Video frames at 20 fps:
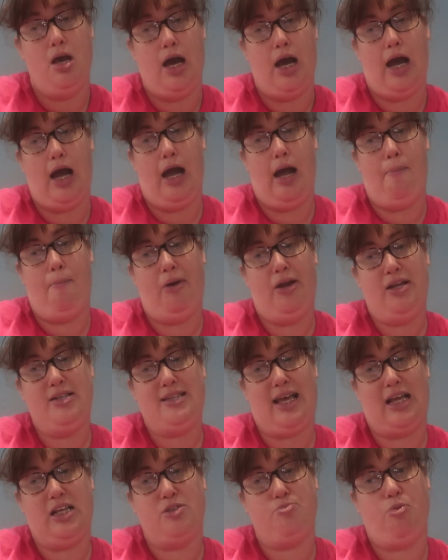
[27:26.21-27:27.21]
but it
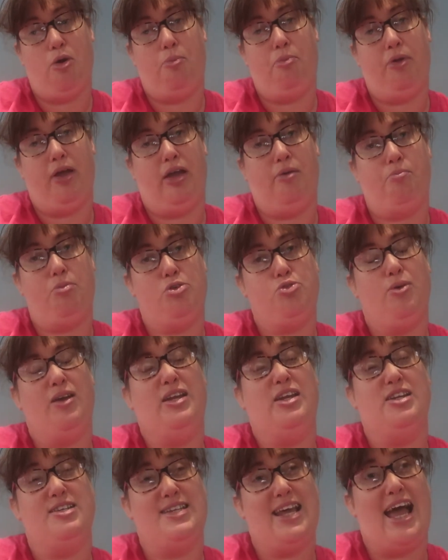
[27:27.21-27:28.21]
takes probably
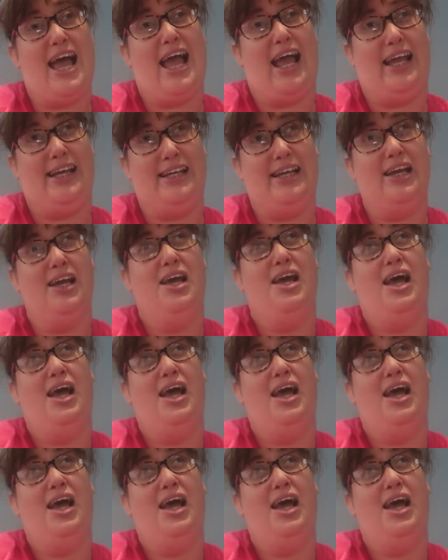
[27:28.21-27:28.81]
between a day